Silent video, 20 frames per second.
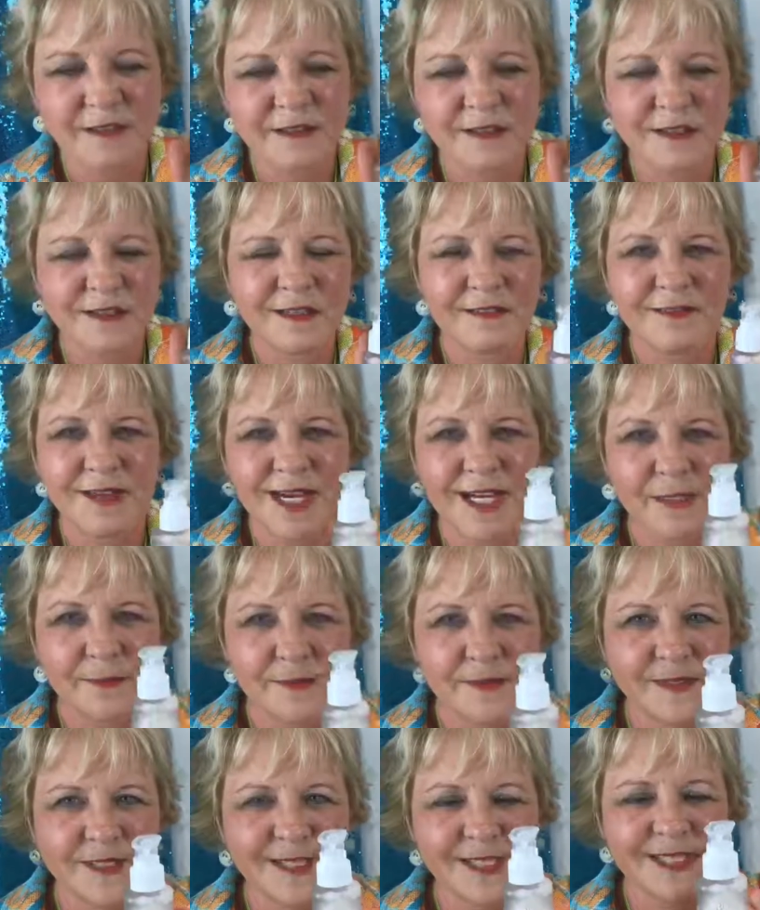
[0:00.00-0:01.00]
than the
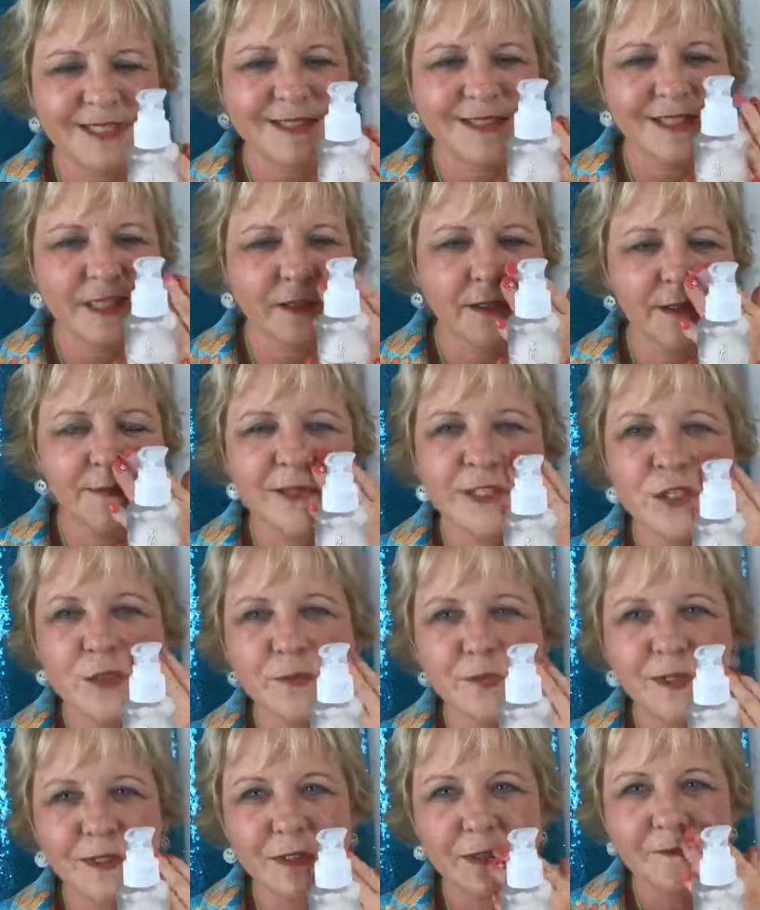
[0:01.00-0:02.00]
vitamin C serum that you
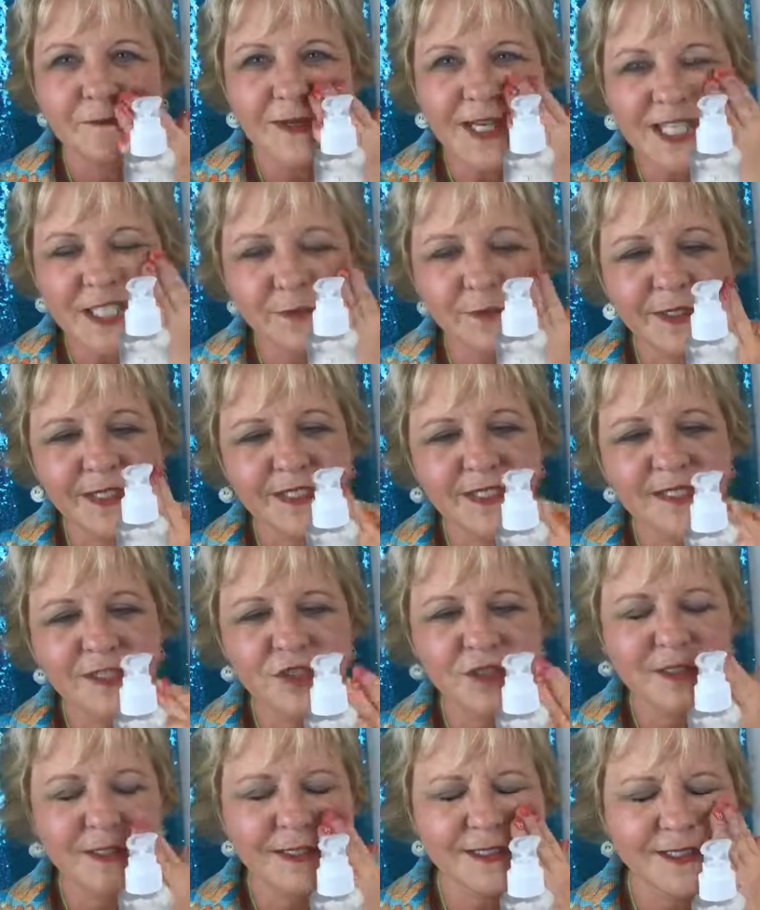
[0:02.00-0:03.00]
put on your face. But
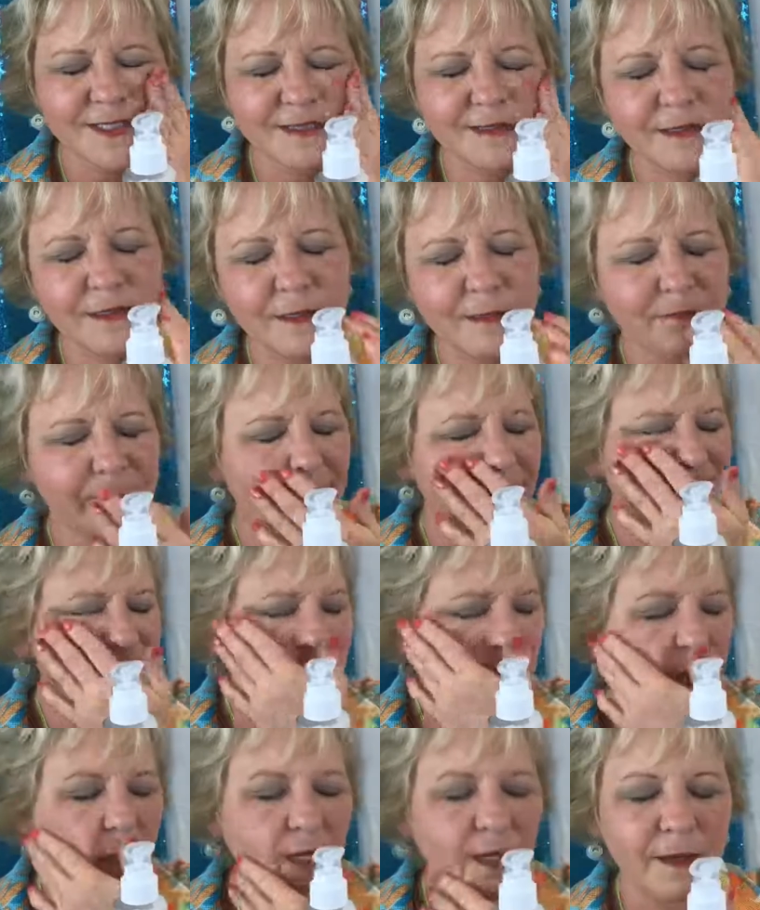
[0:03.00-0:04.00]
this just,
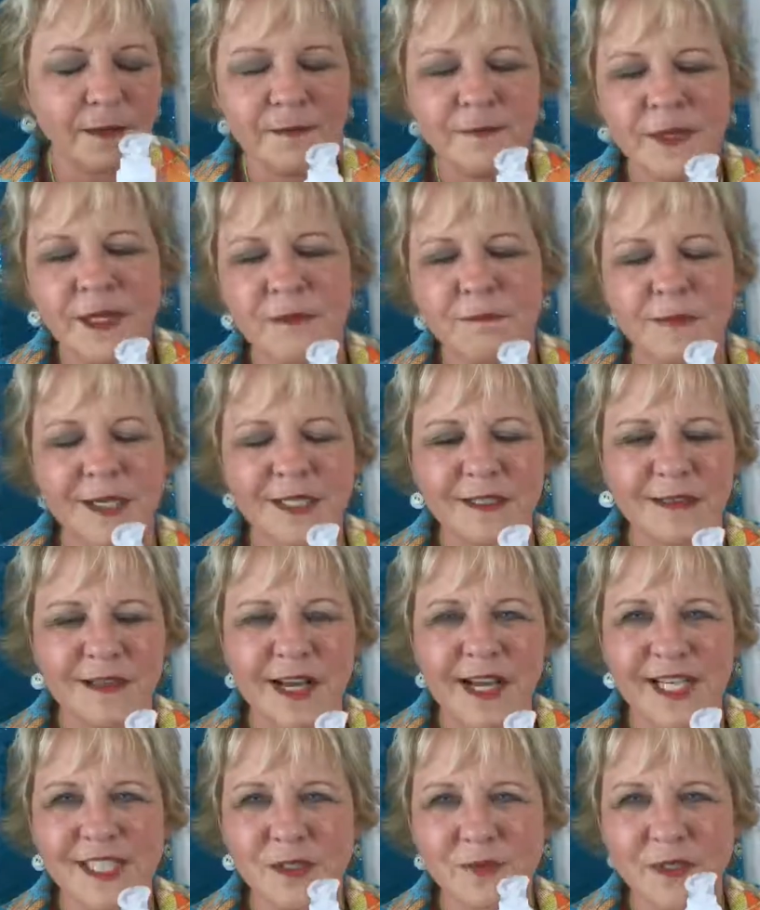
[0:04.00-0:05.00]
my
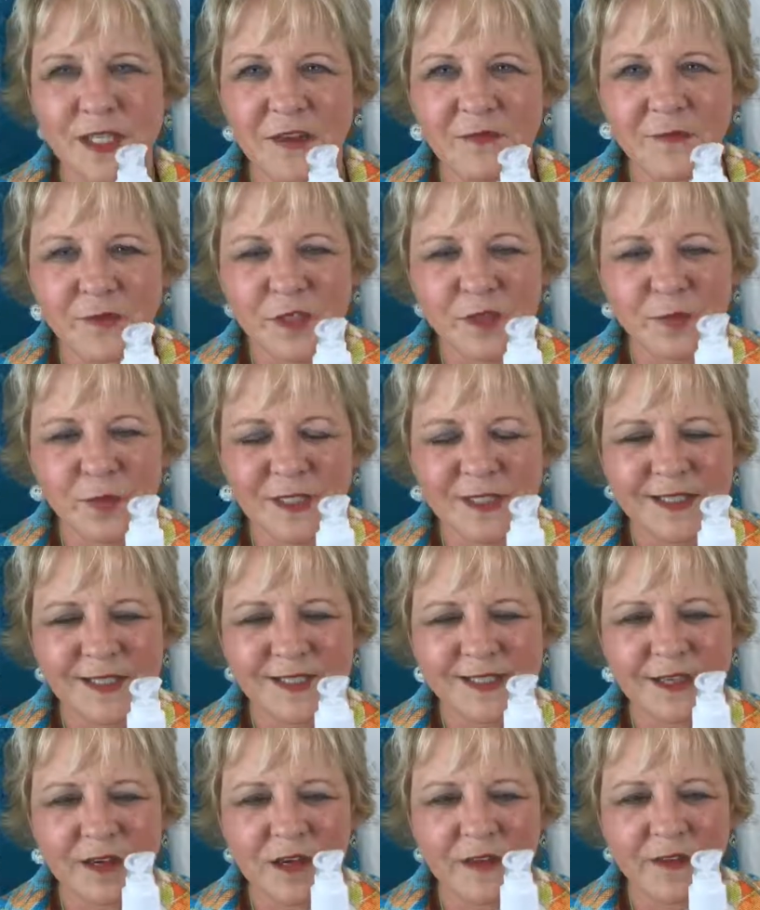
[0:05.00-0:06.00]
clients, when they first put
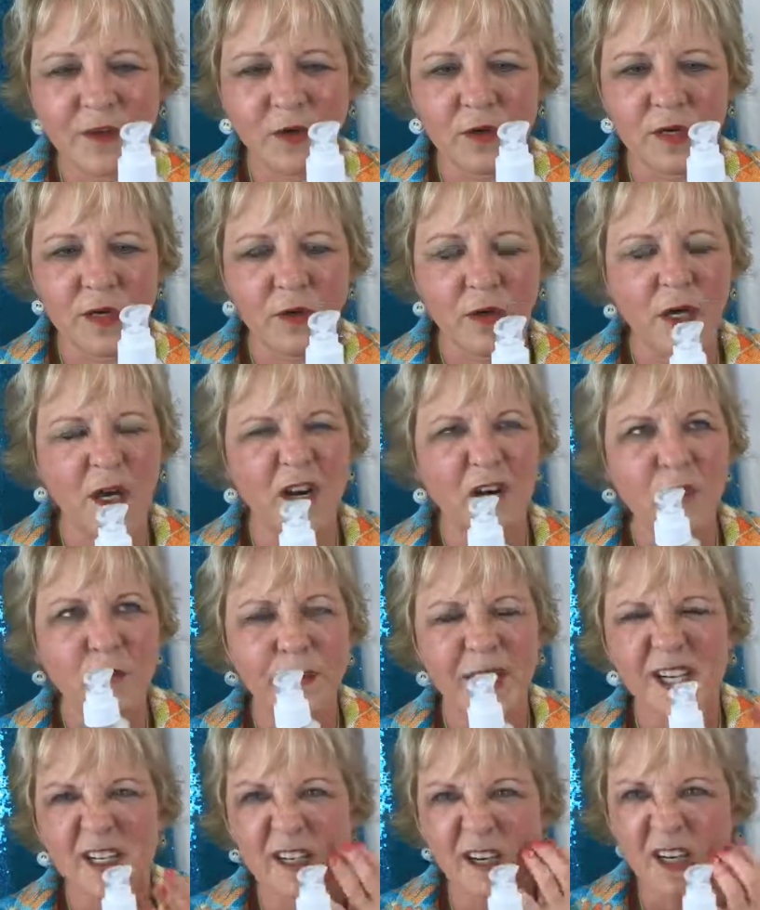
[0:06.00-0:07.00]
this on, they'll go, oh
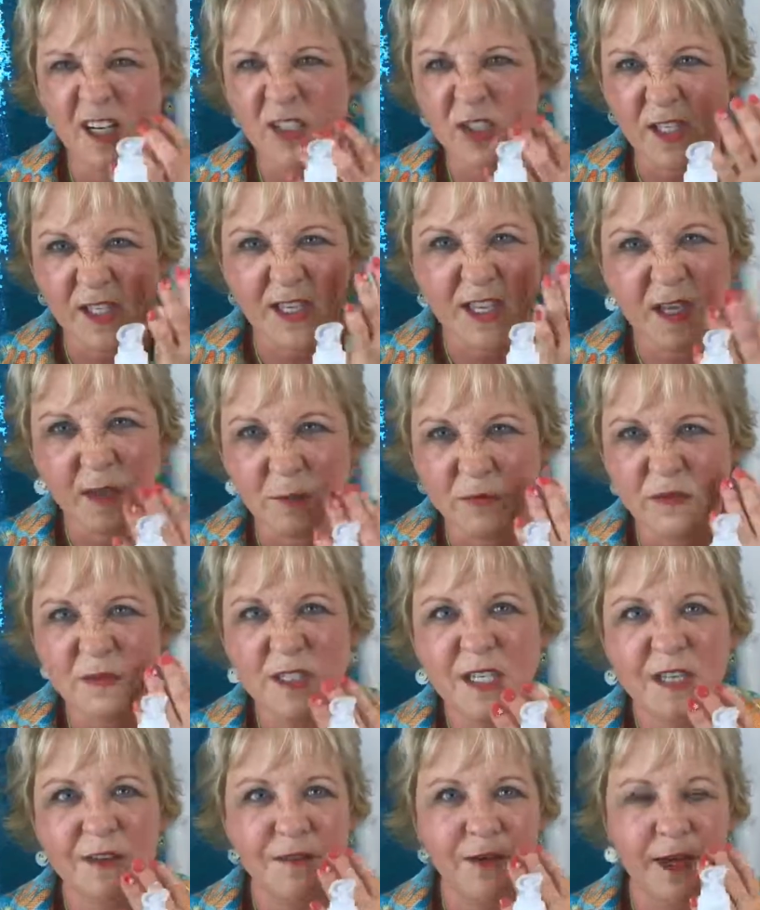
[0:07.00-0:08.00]
my gosh, I can't
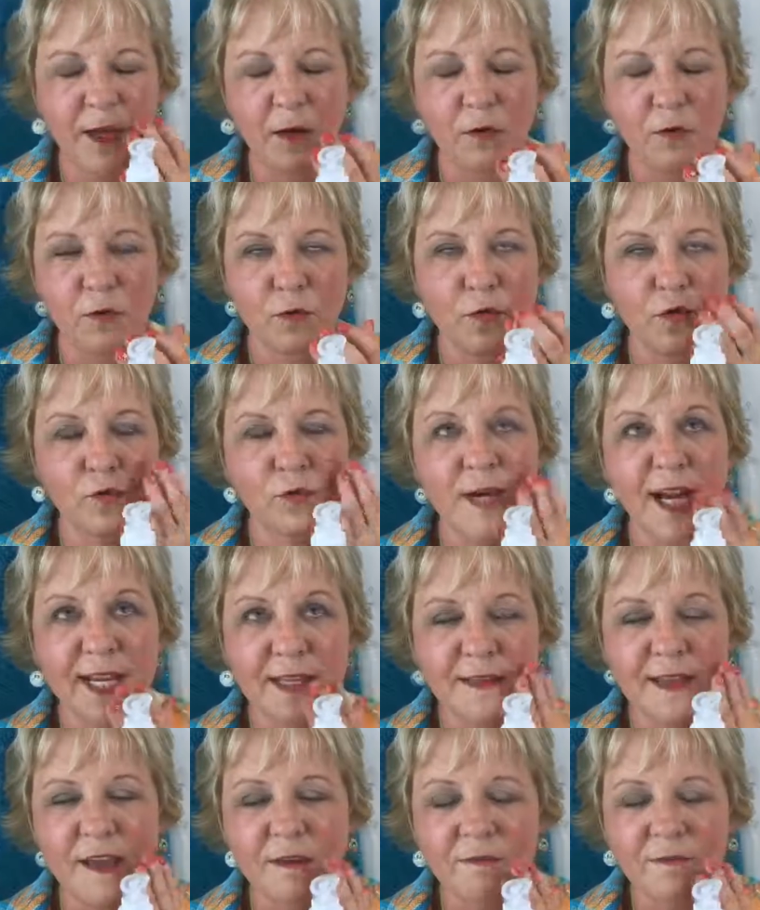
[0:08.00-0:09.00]
believe how
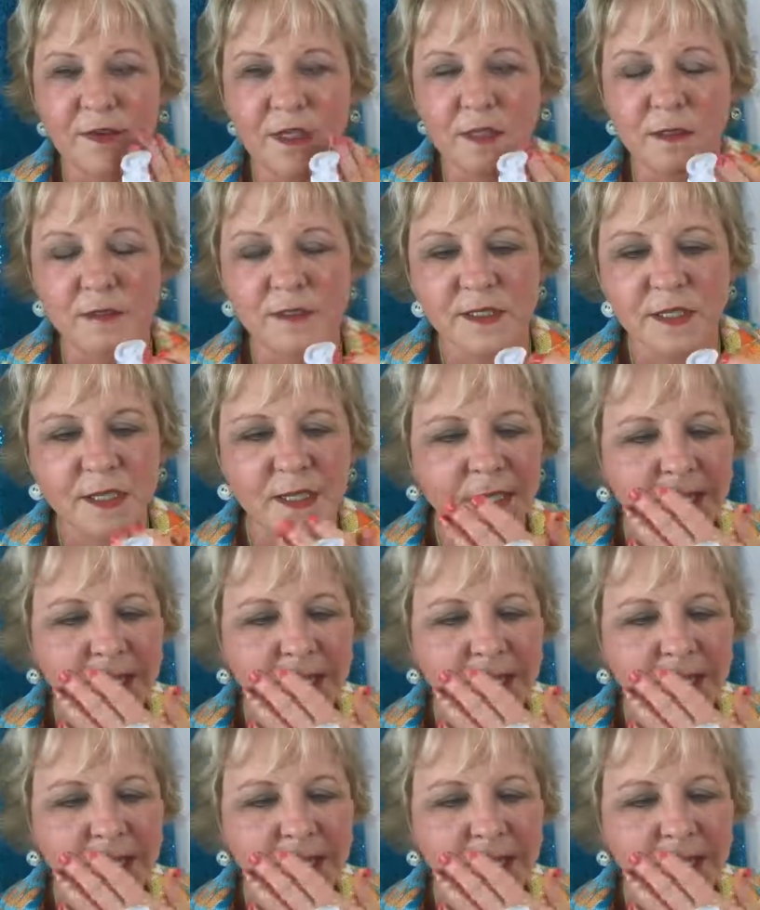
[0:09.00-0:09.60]
great that feels.